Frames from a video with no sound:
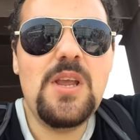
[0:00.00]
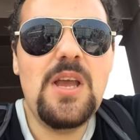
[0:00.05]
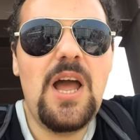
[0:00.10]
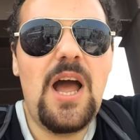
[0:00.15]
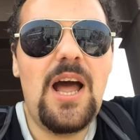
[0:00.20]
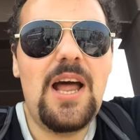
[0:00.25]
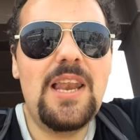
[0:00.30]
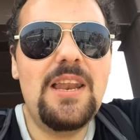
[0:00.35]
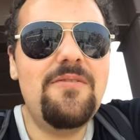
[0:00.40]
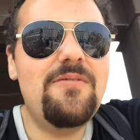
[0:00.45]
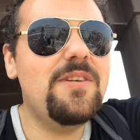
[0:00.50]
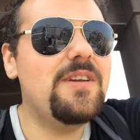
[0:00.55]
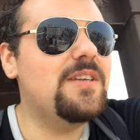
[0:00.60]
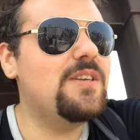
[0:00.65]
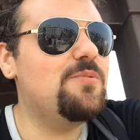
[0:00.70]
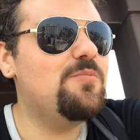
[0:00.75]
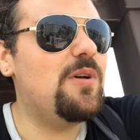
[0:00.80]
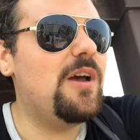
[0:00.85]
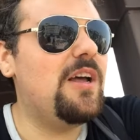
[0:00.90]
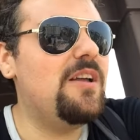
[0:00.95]
uh, living in
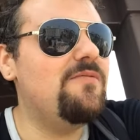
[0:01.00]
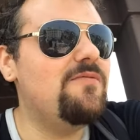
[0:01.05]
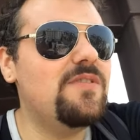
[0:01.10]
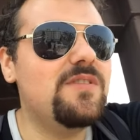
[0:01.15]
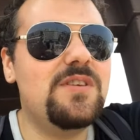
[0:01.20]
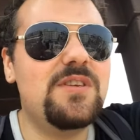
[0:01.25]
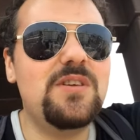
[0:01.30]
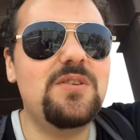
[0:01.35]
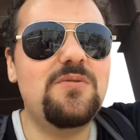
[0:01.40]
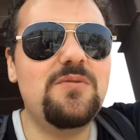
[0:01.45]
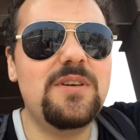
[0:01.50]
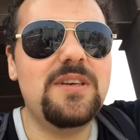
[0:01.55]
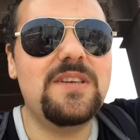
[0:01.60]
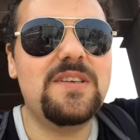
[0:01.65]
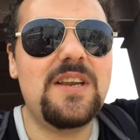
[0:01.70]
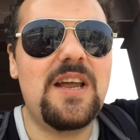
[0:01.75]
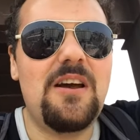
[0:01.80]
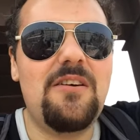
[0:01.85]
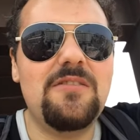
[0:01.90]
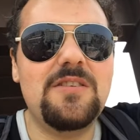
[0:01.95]
Japan for two
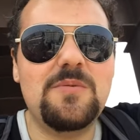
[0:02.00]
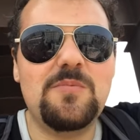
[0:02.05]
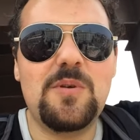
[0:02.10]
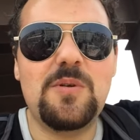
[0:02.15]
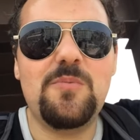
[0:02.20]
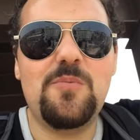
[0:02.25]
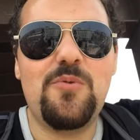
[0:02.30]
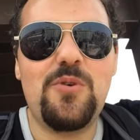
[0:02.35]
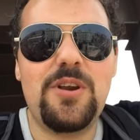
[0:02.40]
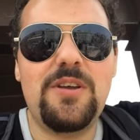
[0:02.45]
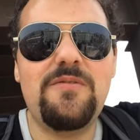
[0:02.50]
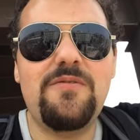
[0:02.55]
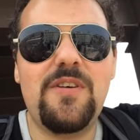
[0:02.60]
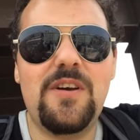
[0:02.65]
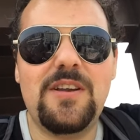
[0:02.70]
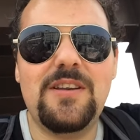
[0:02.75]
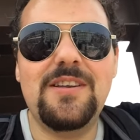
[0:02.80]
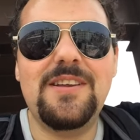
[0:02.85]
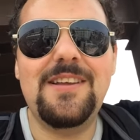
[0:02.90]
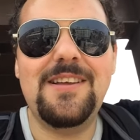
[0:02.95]
weeks now has been pretty
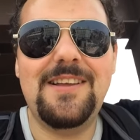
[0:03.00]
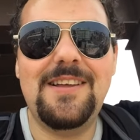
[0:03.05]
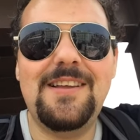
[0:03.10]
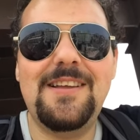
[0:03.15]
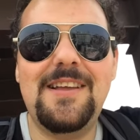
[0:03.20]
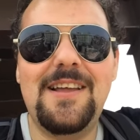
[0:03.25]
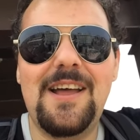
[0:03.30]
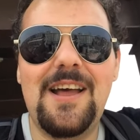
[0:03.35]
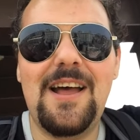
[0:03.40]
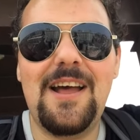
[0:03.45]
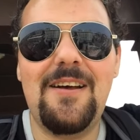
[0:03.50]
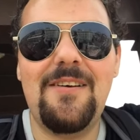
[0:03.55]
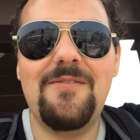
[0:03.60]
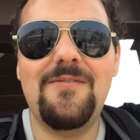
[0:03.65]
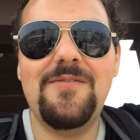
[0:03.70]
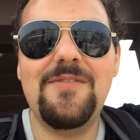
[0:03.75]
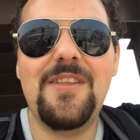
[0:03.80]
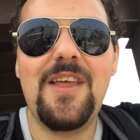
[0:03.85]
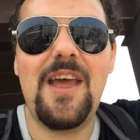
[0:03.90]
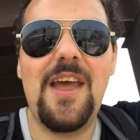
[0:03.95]
fun.
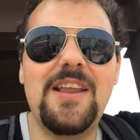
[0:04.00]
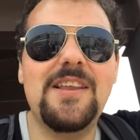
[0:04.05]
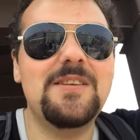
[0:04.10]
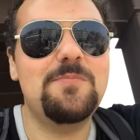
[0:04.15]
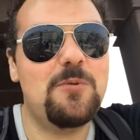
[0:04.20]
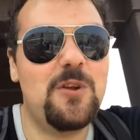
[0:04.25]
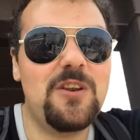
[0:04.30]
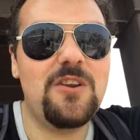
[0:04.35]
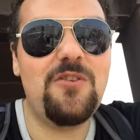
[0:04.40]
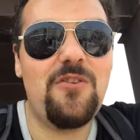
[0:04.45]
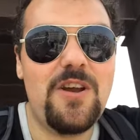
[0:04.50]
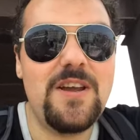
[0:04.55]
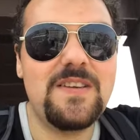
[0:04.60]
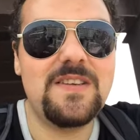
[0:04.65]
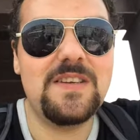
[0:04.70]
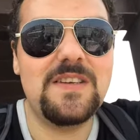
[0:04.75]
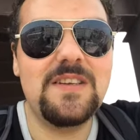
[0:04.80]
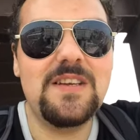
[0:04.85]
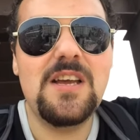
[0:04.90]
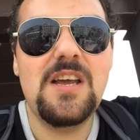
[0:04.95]
Um, it's been
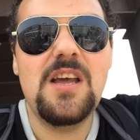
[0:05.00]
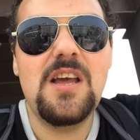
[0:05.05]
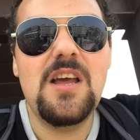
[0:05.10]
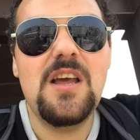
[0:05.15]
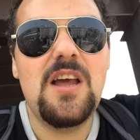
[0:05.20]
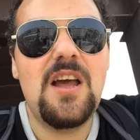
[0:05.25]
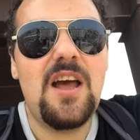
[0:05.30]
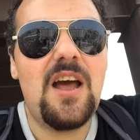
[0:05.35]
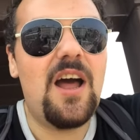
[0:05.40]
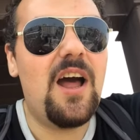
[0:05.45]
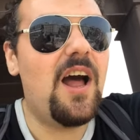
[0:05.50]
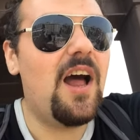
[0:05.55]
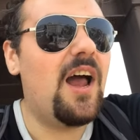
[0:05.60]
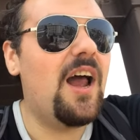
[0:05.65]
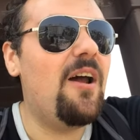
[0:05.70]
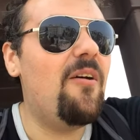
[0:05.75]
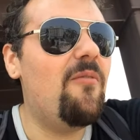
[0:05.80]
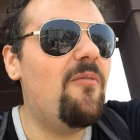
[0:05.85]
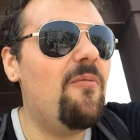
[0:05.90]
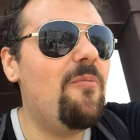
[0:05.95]
crazy.
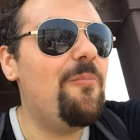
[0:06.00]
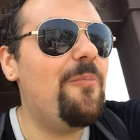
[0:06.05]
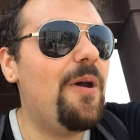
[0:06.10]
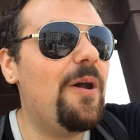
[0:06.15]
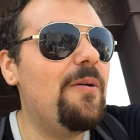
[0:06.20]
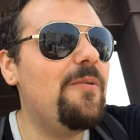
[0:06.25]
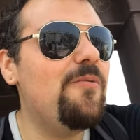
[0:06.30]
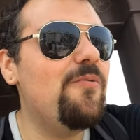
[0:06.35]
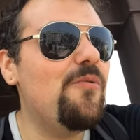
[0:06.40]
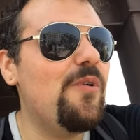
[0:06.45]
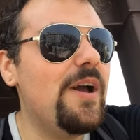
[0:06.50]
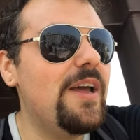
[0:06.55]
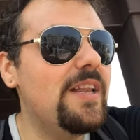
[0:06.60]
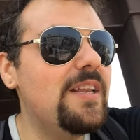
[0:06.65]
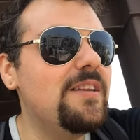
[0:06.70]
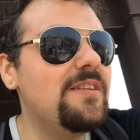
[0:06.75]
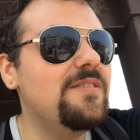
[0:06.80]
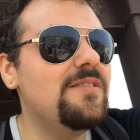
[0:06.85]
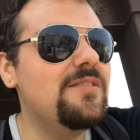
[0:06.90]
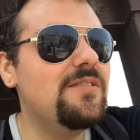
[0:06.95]
Um, but
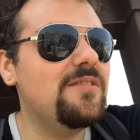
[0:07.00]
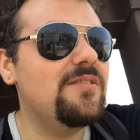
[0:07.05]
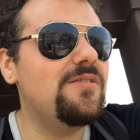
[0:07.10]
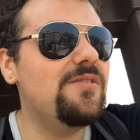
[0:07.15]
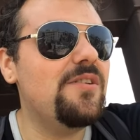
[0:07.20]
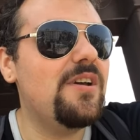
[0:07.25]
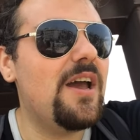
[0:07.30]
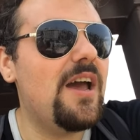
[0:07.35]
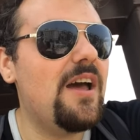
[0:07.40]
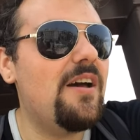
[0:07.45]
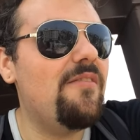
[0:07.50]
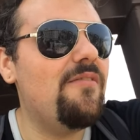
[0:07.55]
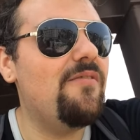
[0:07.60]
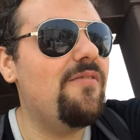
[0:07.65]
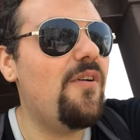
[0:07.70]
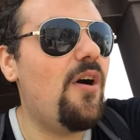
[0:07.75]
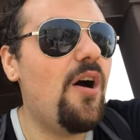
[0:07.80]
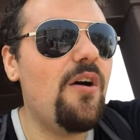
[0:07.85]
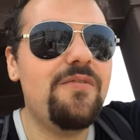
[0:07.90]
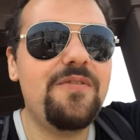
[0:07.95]
when you have
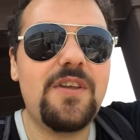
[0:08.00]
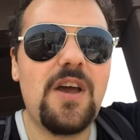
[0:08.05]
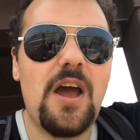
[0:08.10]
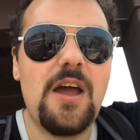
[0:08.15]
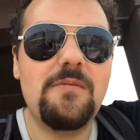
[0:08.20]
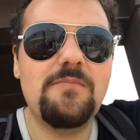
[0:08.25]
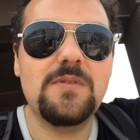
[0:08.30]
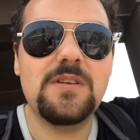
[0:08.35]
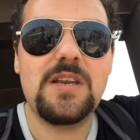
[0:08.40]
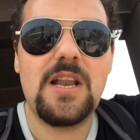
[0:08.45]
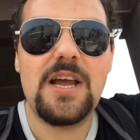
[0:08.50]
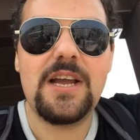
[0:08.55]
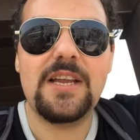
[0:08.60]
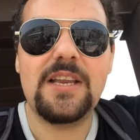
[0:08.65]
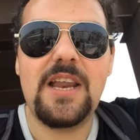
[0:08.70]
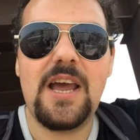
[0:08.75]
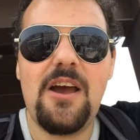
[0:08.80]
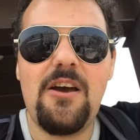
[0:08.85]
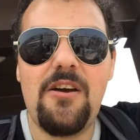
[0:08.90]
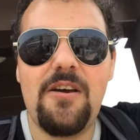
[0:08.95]
off times
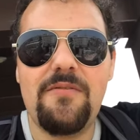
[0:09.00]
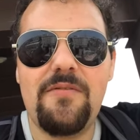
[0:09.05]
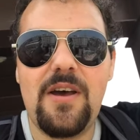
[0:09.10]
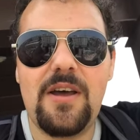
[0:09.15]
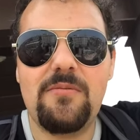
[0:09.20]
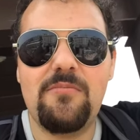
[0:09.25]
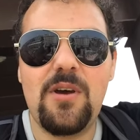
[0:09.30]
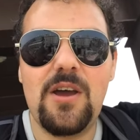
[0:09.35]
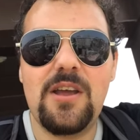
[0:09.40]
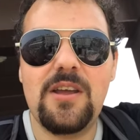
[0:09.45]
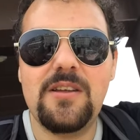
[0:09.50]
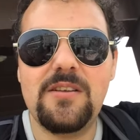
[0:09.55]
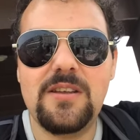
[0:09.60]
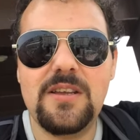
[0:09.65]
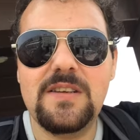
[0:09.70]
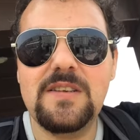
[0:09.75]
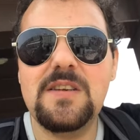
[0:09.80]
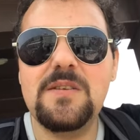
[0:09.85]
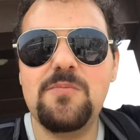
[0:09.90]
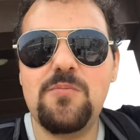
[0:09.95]
like now, I've had my,
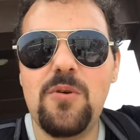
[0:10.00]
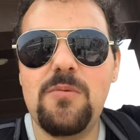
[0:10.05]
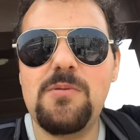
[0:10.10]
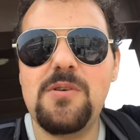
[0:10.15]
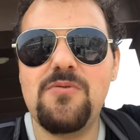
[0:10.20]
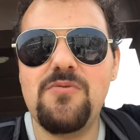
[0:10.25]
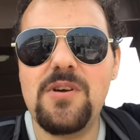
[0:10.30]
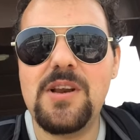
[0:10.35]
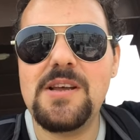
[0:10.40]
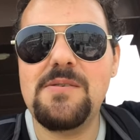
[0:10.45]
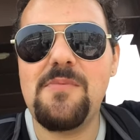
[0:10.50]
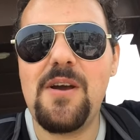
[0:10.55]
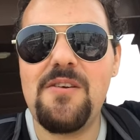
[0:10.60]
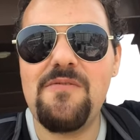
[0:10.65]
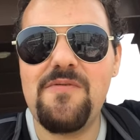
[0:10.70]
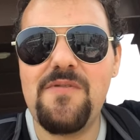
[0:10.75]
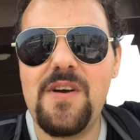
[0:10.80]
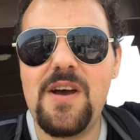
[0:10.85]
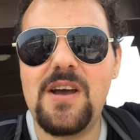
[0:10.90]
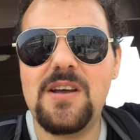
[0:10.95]
this is probably really my
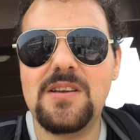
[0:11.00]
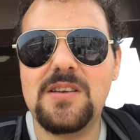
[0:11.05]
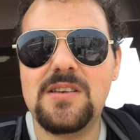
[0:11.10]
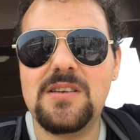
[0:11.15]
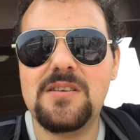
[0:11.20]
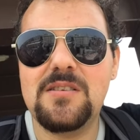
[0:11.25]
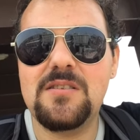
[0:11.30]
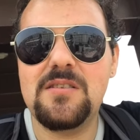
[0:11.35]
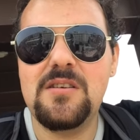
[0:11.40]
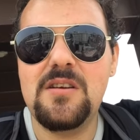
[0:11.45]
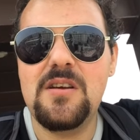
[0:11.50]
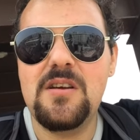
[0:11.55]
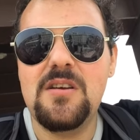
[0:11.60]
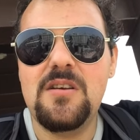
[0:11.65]
first